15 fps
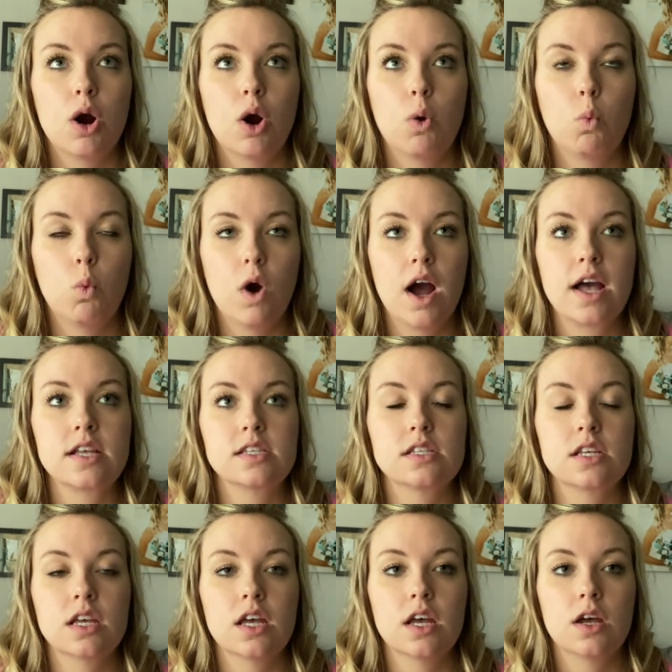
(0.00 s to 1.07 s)

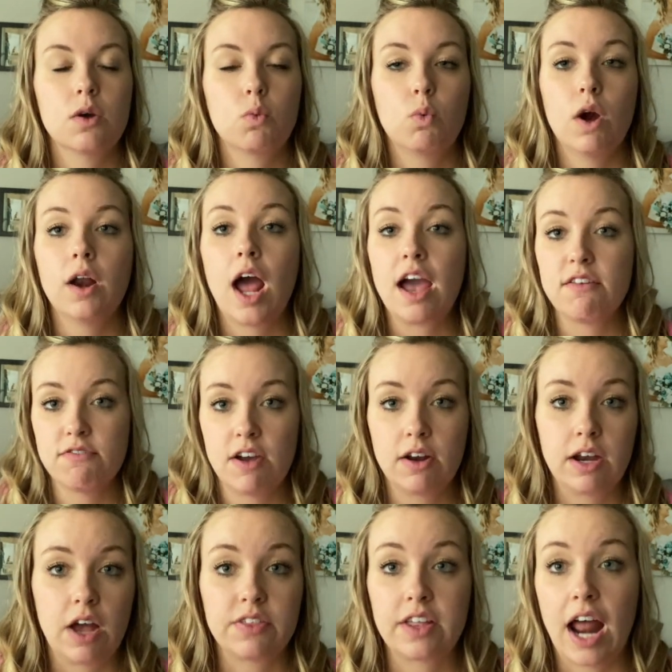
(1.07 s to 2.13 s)
was what I
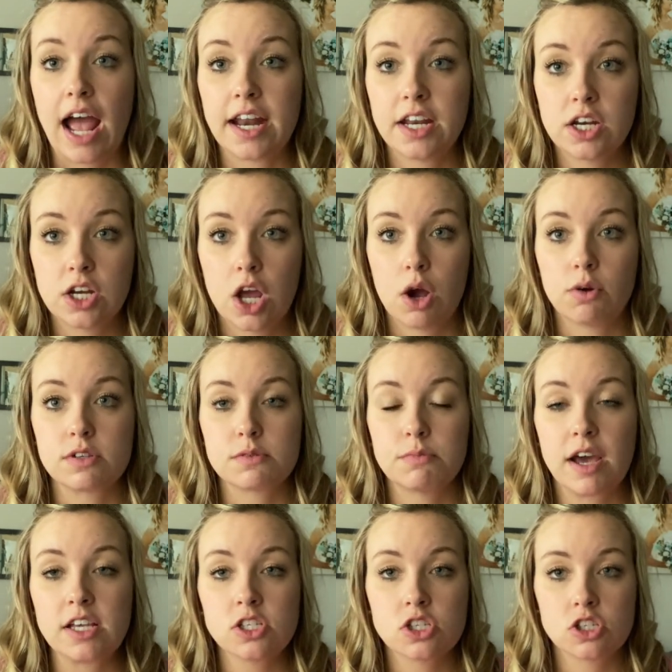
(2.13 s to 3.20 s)
found out that I didn't know is
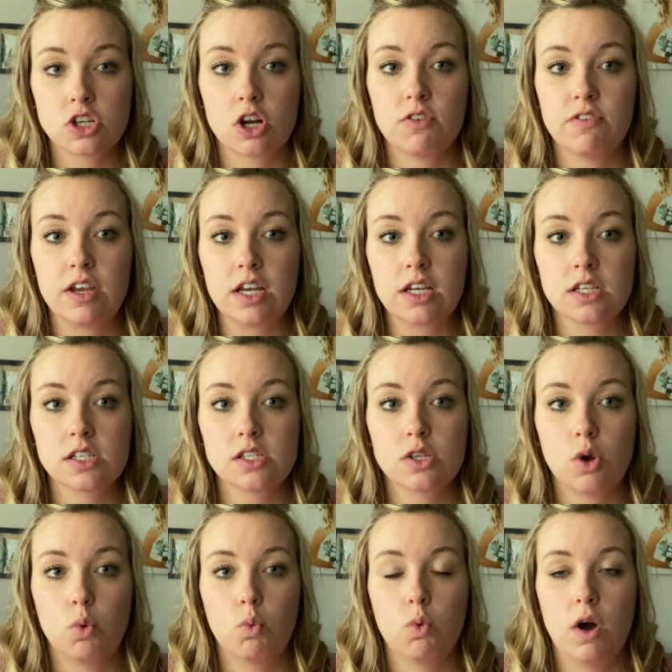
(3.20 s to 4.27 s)
my
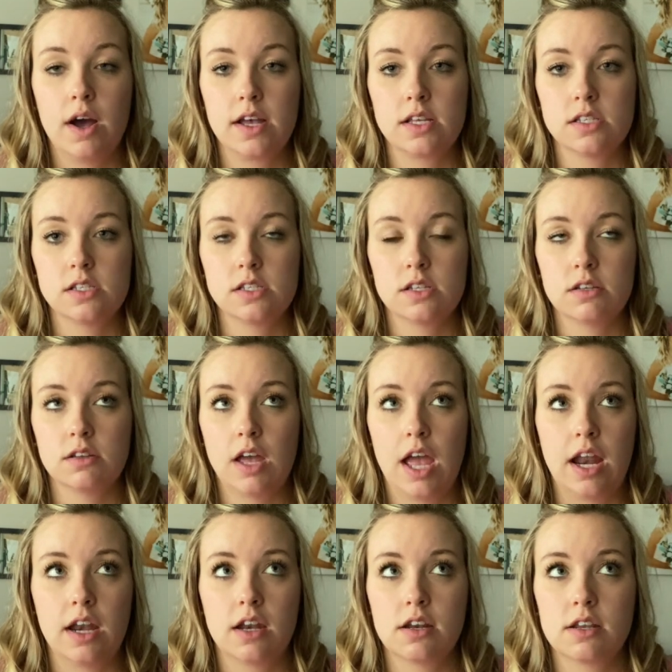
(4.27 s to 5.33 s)
cervix was,
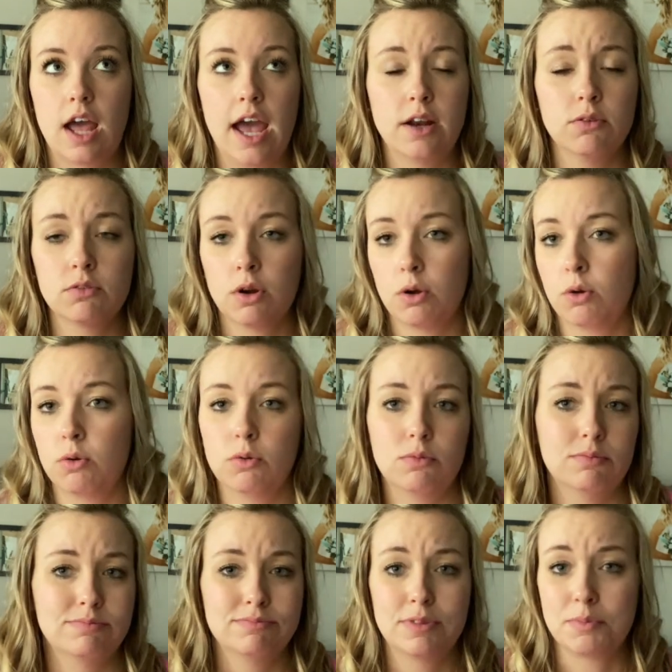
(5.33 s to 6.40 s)
and I don't
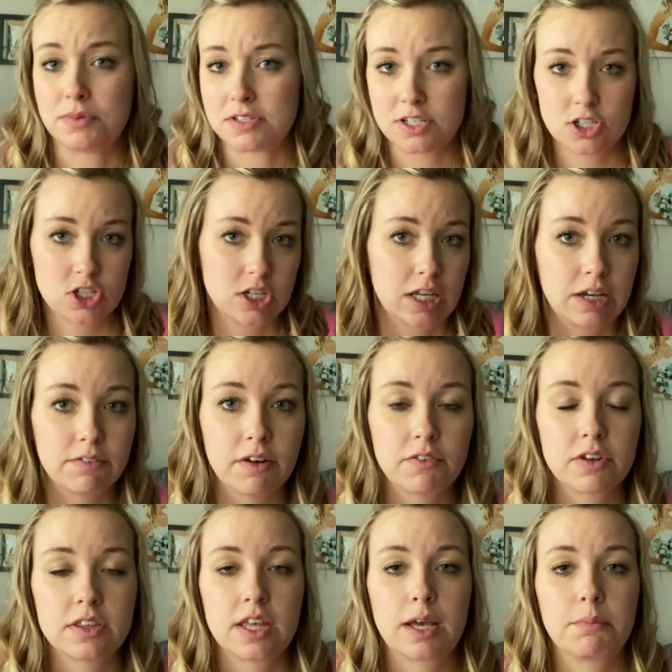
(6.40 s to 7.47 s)
know the positioning of
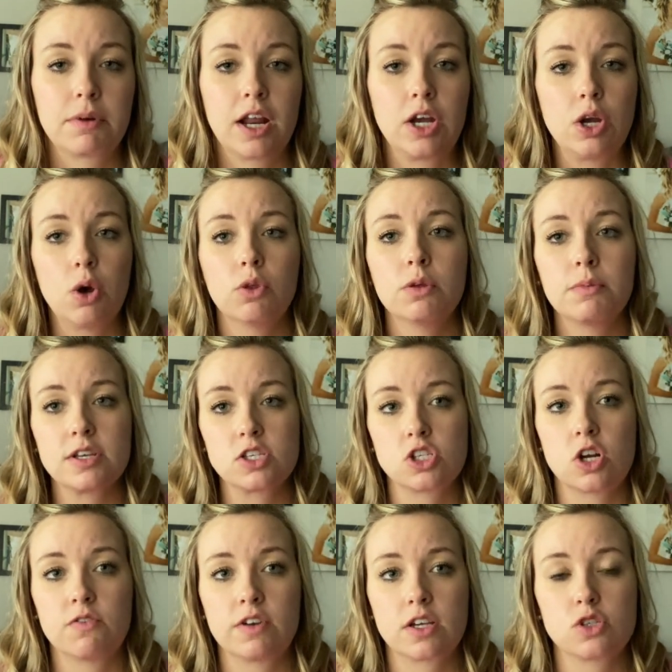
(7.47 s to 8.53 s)
everything, but I know that my
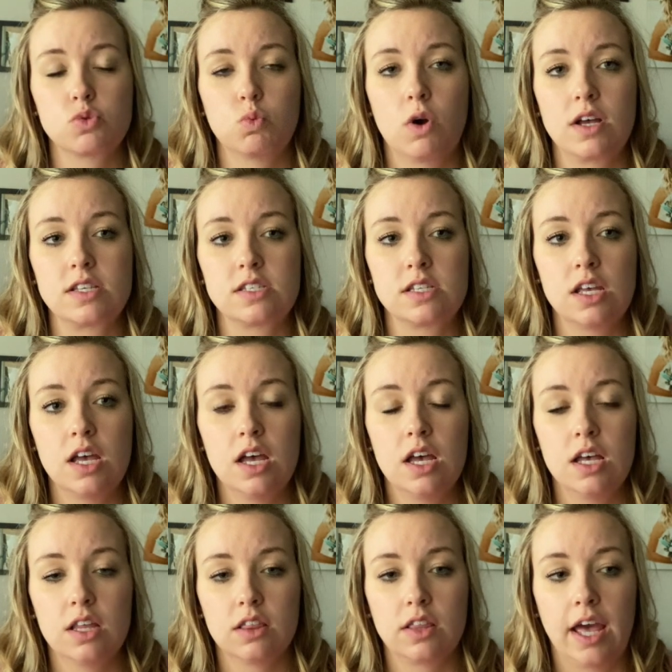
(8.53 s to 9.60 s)
cervix was
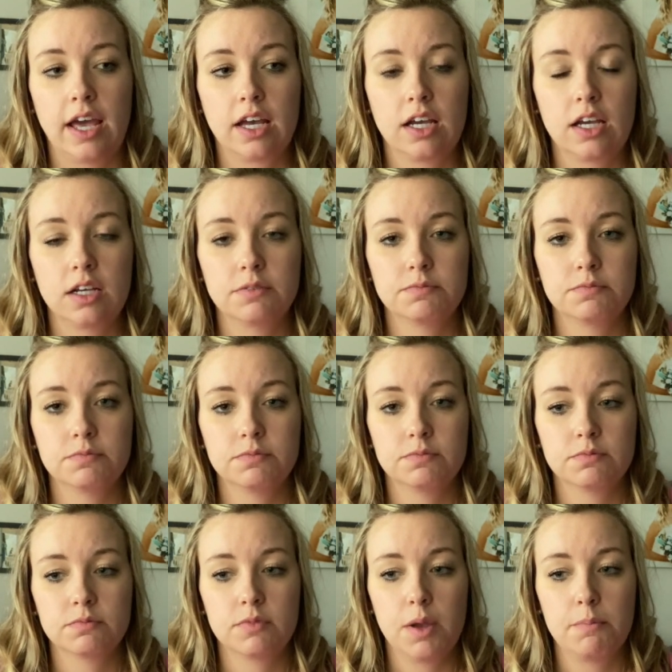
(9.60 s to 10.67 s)
like
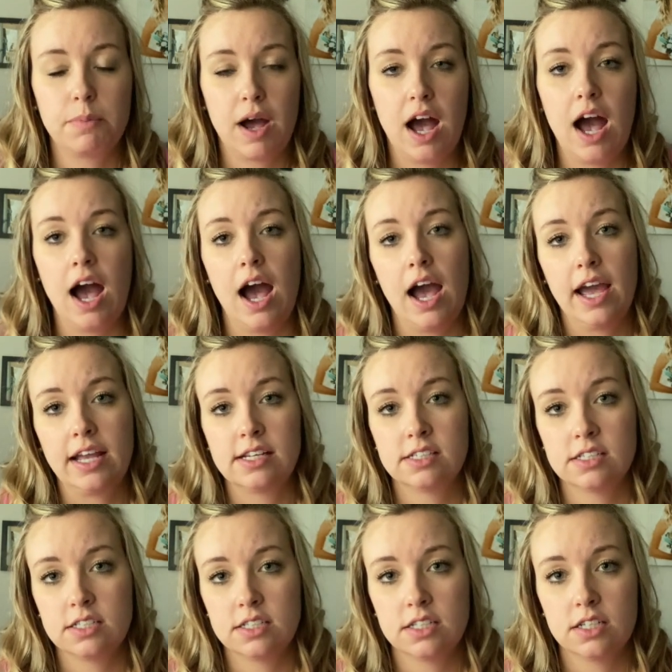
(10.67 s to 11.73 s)

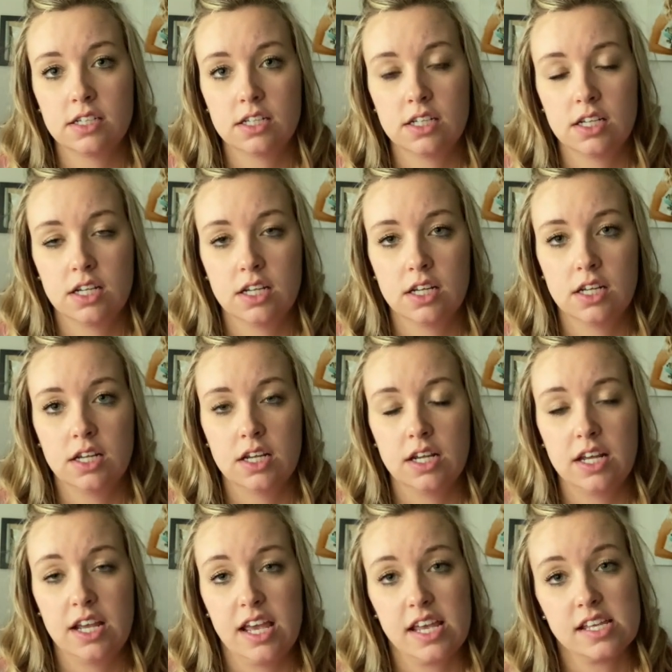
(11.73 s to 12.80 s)
behind
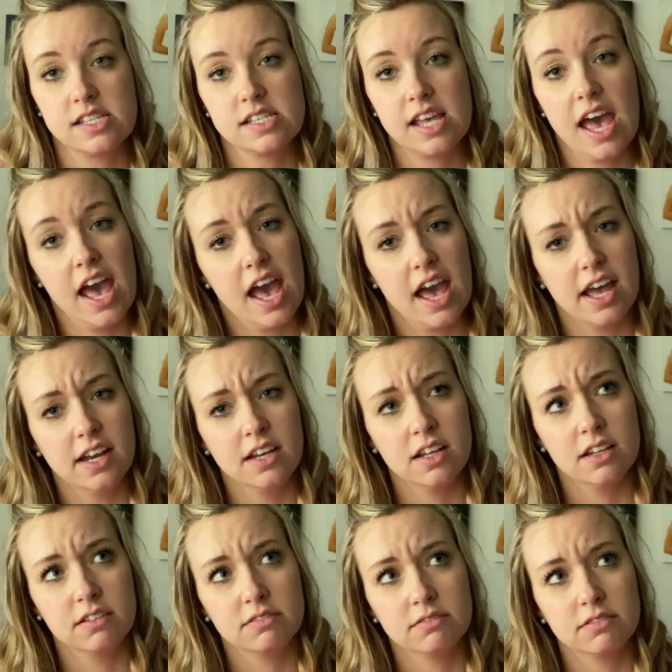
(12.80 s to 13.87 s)
his head. It